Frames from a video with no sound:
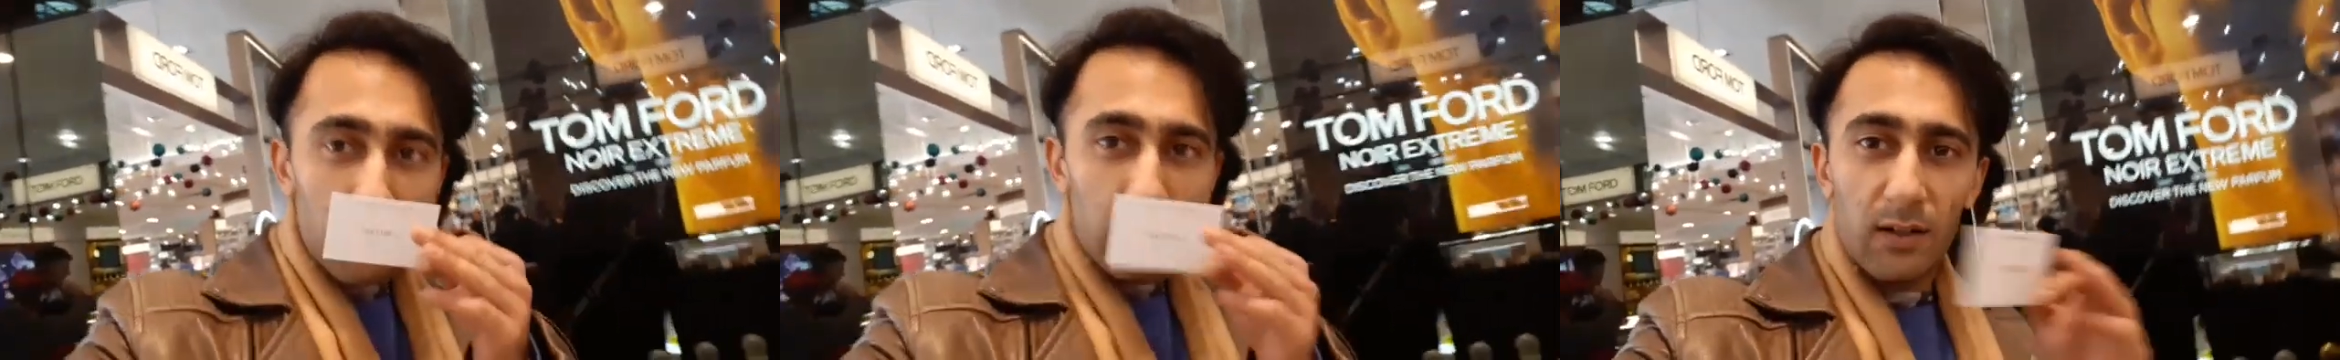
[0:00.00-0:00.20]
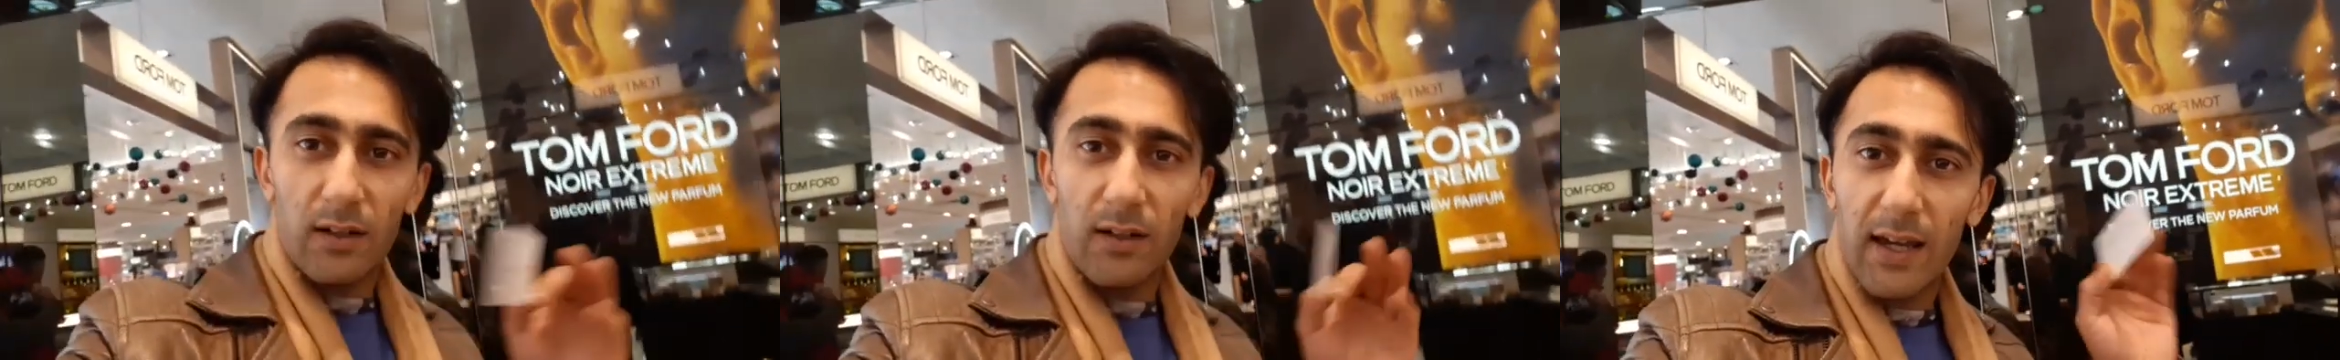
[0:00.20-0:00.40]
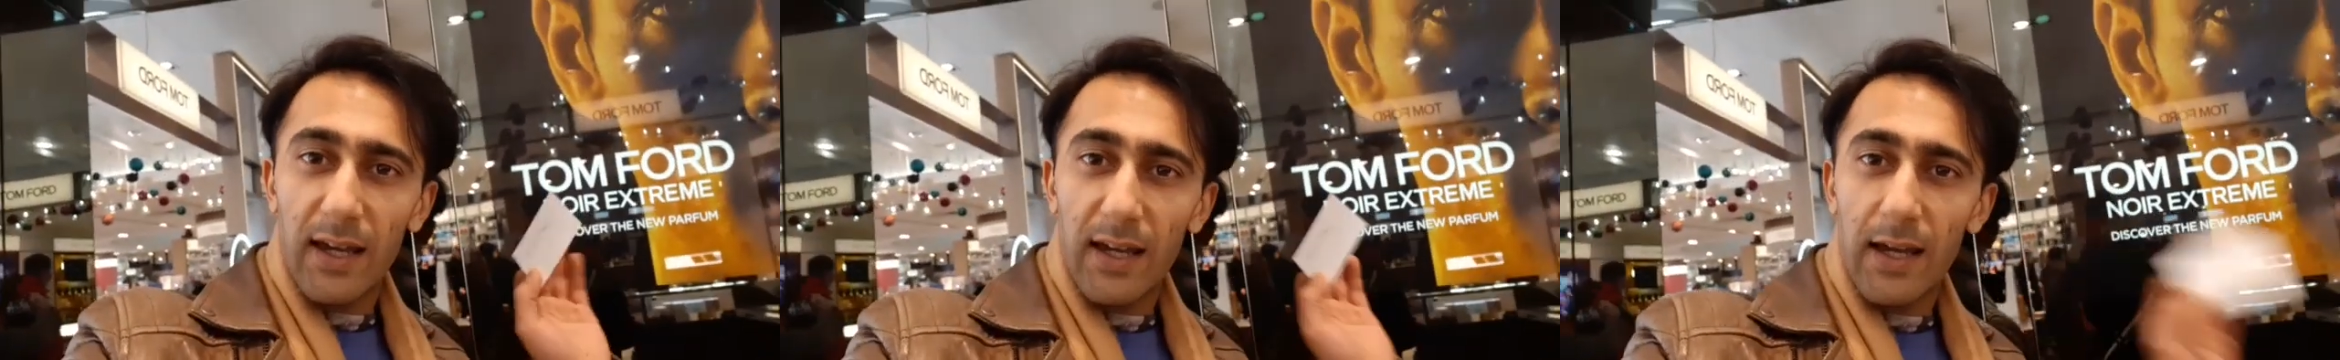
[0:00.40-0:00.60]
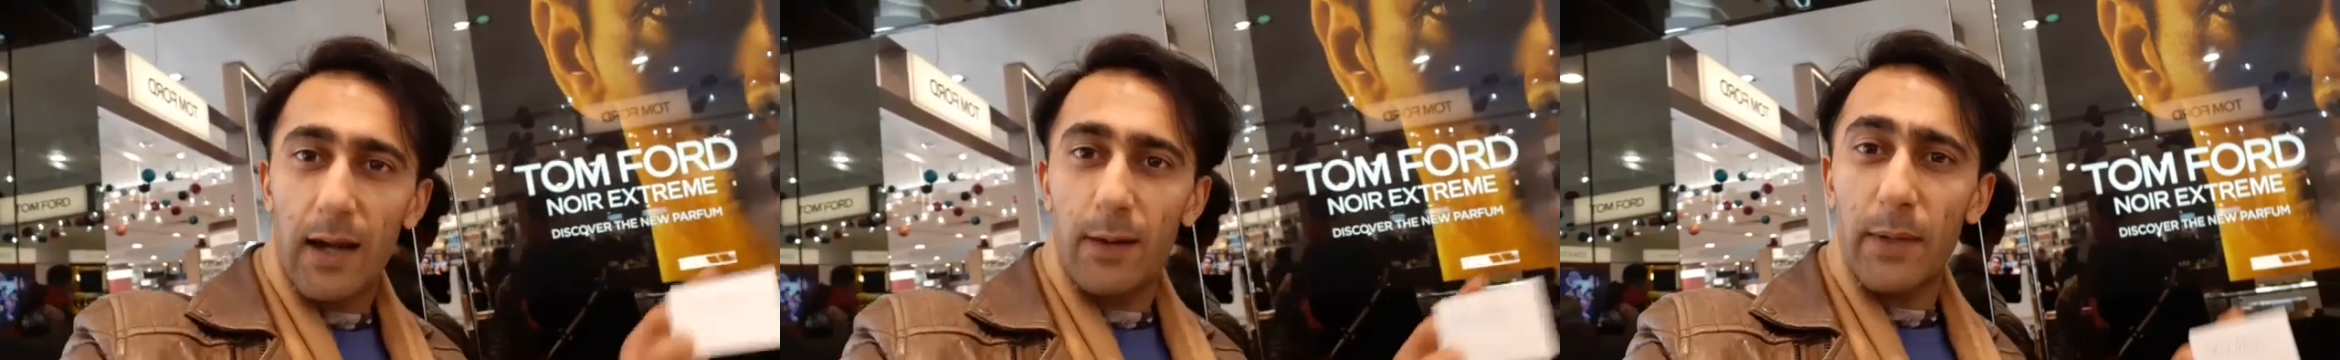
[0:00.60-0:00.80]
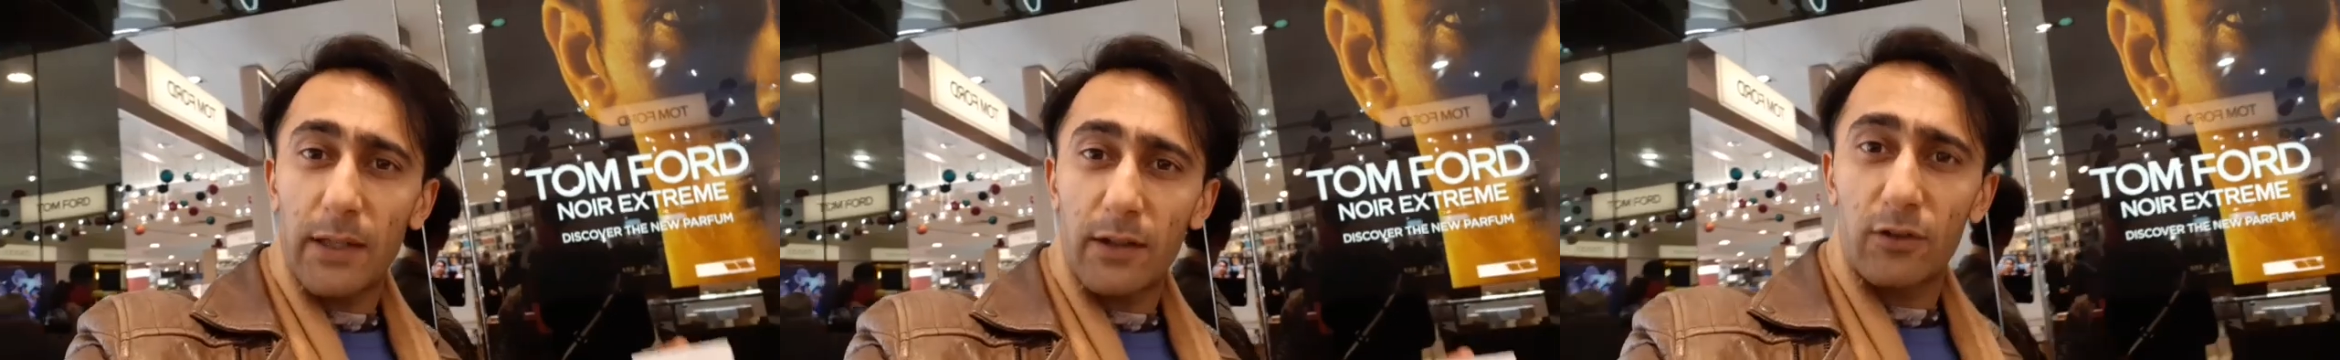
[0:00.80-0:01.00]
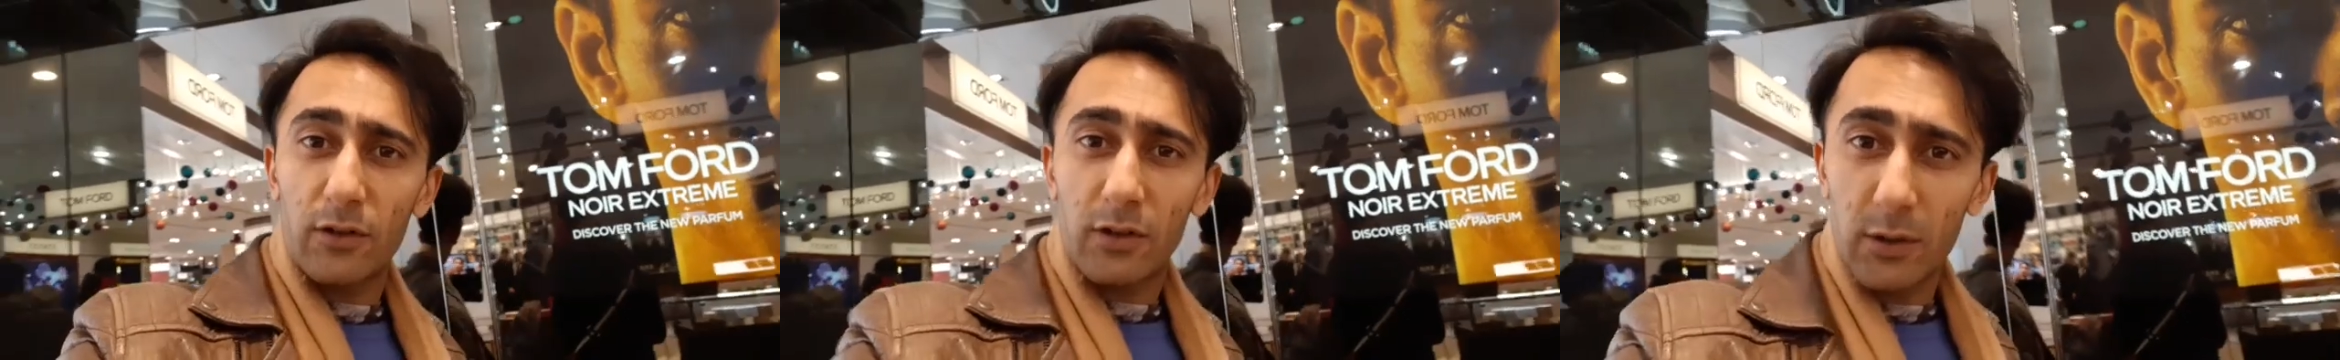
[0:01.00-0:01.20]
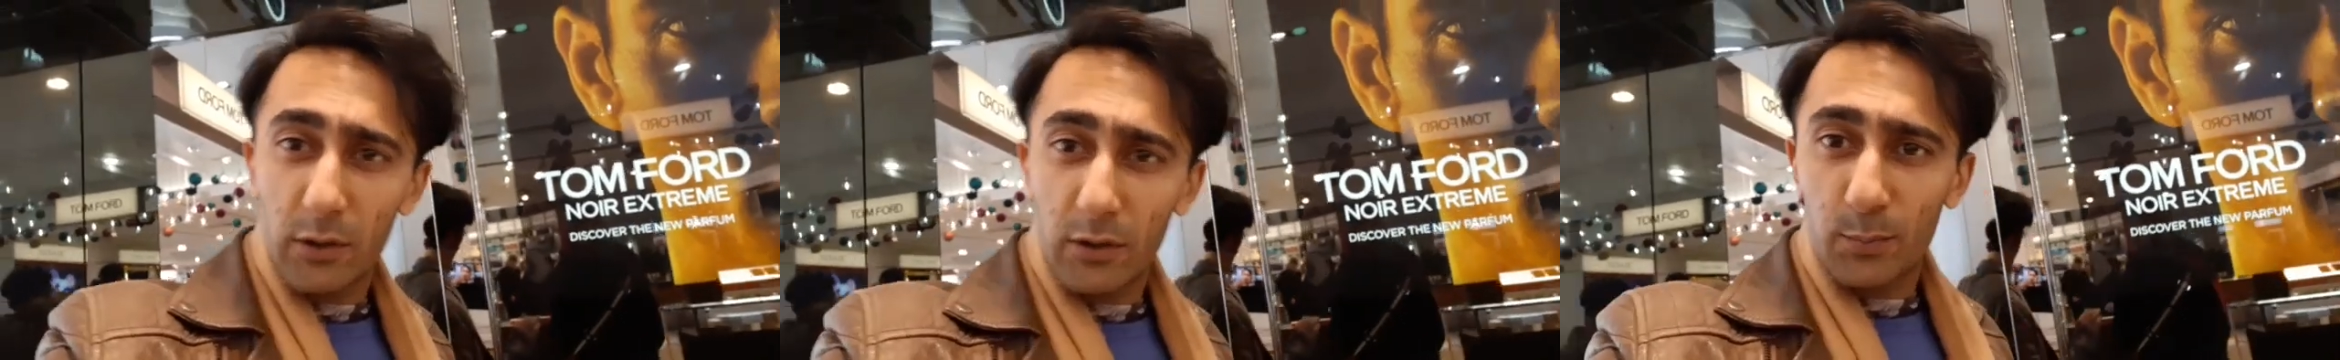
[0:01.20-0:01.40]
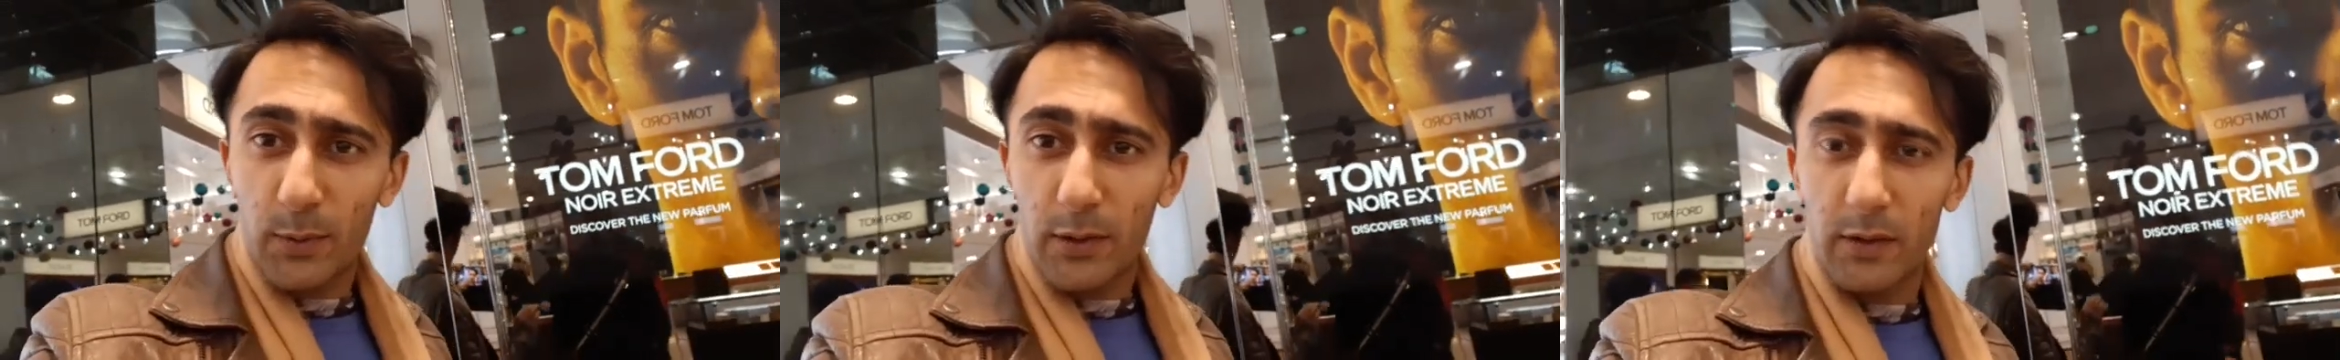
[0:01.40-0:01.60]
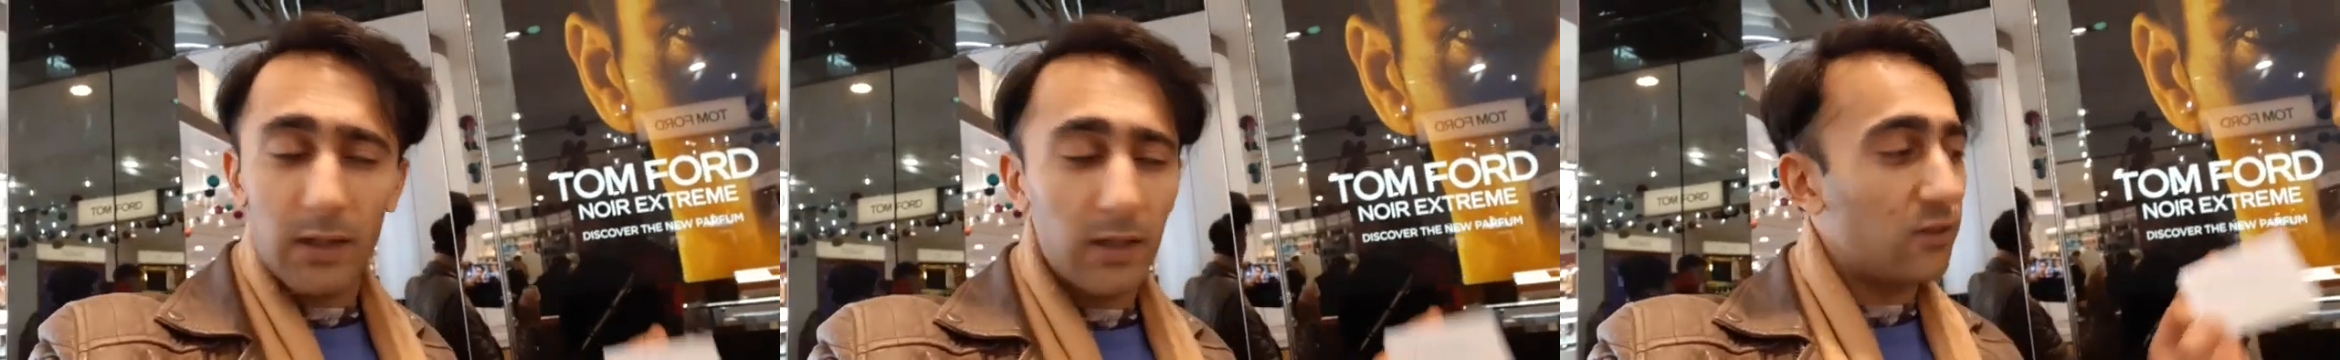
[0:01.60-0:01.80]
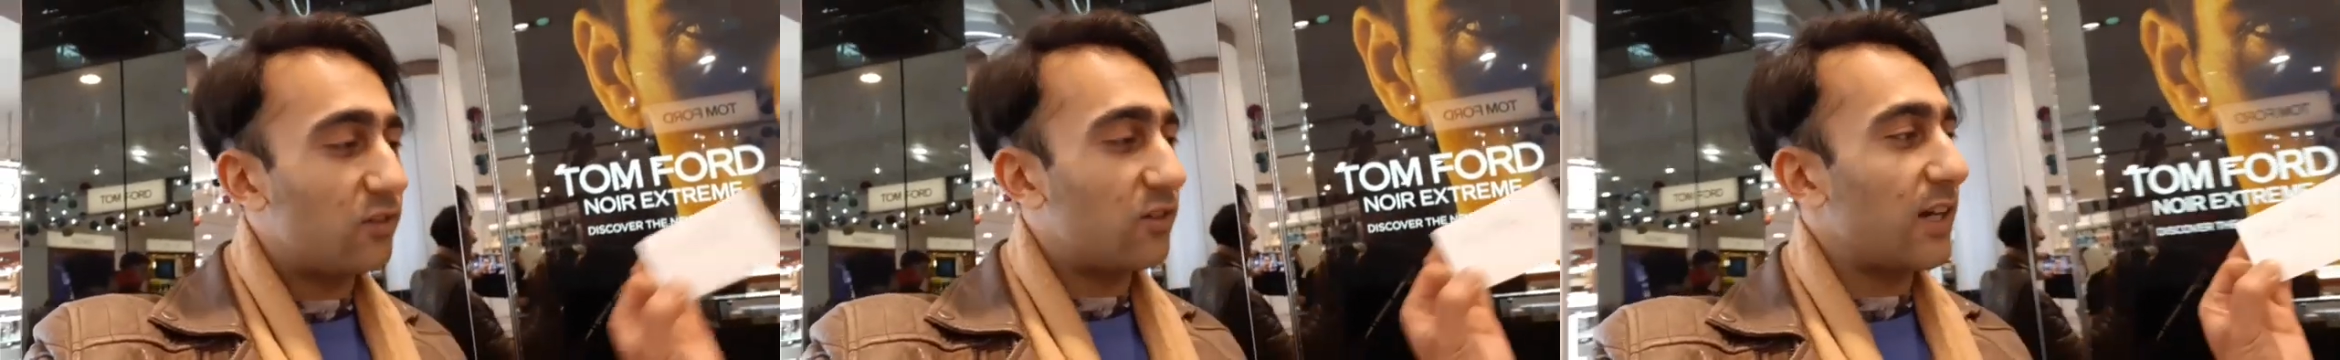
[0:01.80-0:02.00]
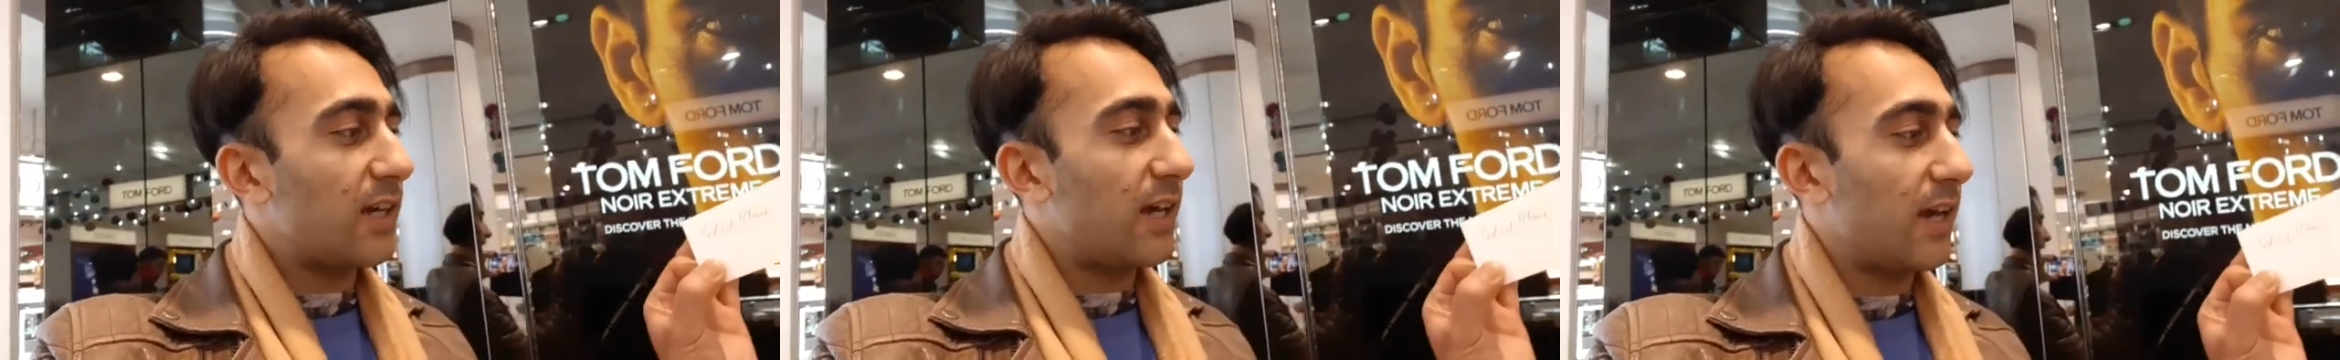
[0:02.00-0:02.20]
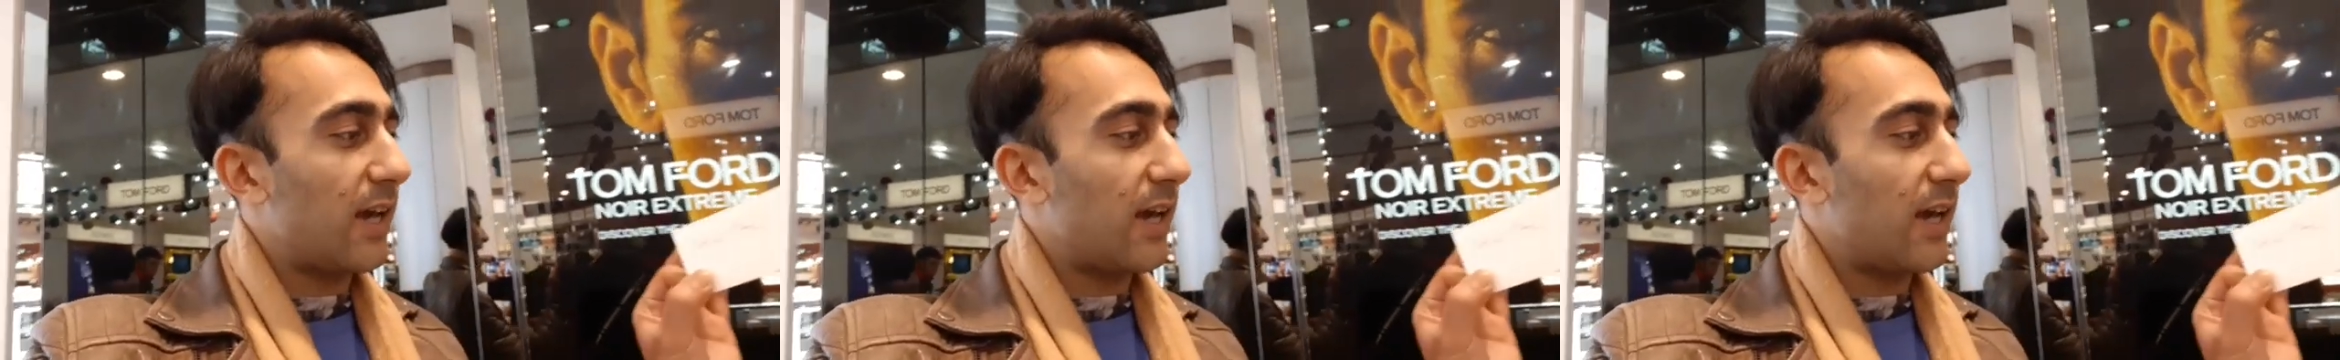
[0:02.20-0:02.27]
Today I'm at the John Lewis Building checking